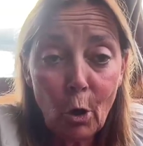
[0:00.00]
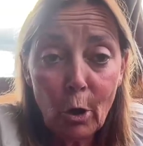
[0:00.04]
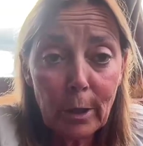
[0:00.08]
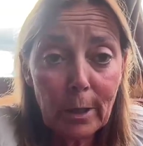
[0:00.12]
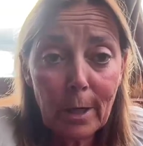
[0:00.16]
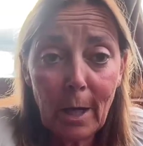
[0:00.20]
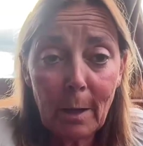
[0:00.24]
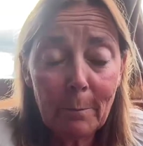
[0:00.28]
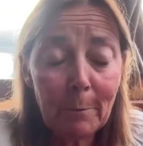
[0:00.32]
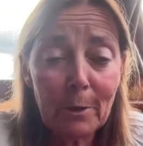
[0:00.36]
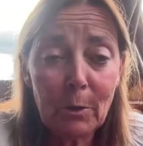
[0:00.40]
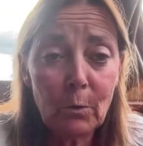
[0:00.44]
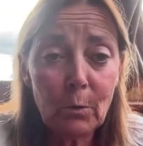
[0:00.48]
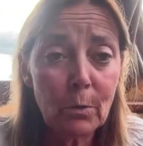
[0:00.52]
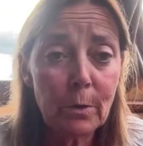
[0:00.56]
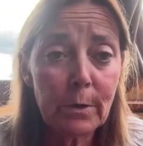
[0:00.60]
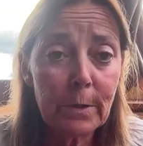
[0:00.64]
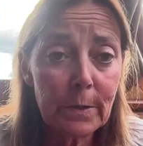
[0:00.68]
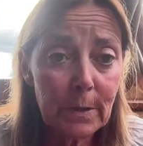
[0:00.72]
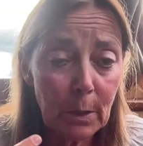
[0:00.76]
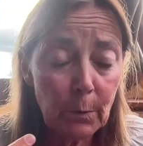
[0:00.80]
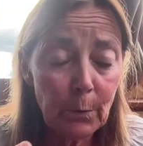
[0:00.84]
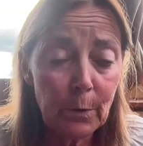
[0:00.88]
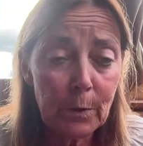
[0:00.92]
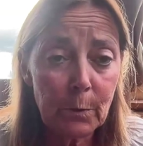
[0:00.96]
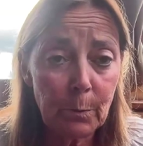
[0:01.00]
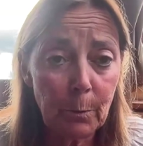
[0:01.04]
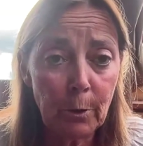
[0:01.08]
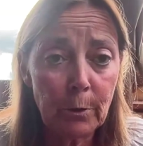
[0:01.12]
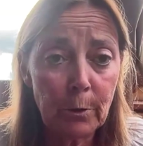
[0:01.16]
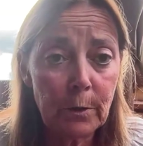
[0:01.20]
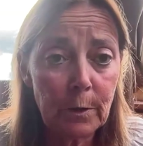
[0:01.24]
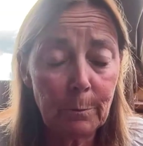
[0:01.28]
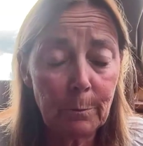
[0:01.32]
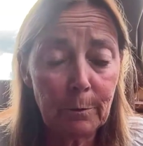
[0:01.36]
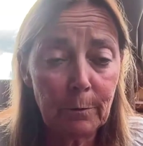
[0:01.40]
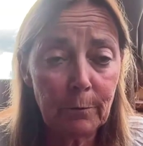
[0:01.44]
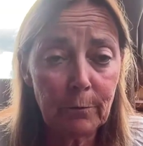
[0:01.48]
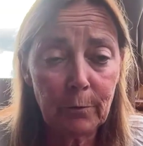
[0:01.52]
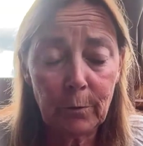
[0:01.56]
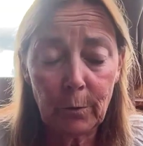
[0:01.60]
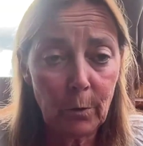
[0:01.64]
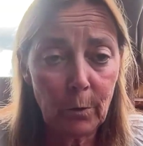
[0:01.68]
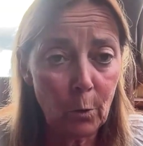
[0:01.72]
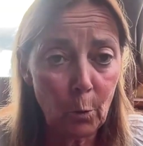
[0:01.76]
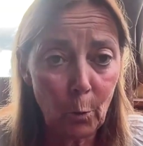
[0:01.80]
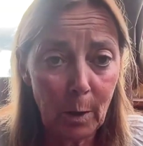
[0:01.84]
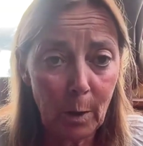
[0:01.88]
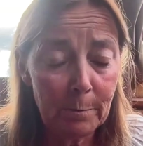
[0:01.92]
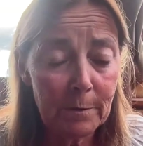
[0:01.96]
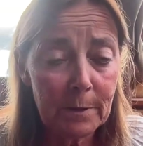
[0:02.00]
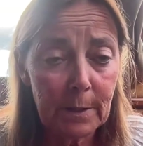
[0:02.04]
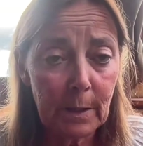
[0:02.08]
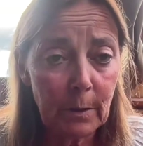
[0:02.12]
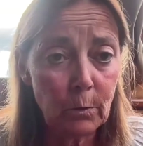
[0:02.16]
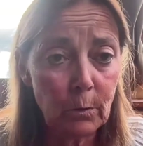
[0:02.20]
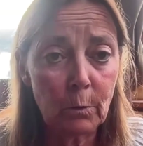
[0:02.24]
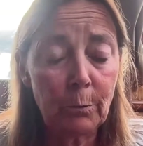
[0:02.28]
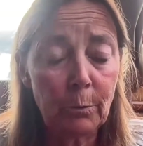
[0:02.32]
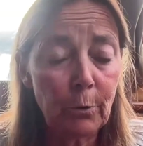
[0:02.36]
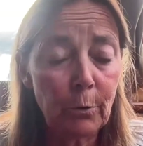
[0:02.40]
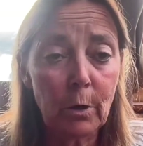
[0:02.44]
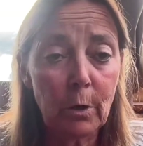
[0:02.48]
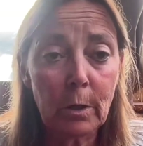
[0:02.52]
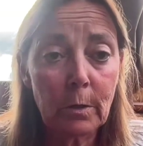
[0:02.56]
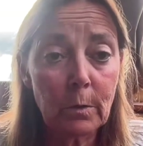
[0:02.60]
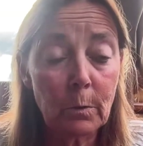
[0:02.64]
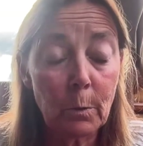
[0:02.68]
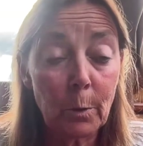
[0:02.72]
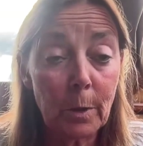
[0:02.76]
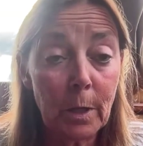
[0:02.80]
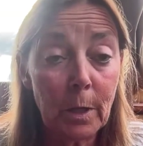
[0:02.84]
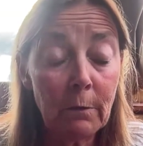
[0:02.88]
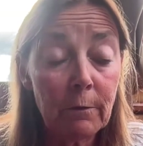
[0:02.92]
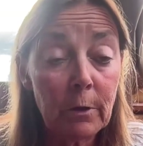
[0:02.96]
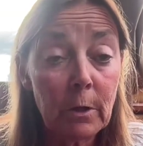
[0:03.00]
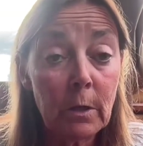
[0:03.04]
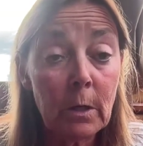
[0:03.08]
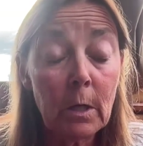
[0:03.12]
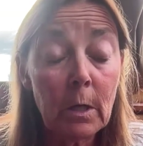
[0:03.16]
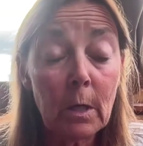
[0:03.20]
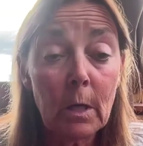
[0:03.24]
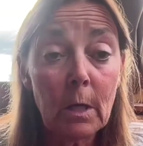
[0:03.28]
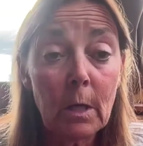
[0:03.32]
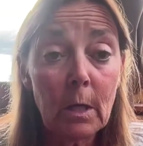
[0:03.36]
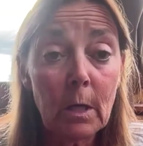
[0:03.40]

got it, I mean, you're still responsible for your website or product or whatever.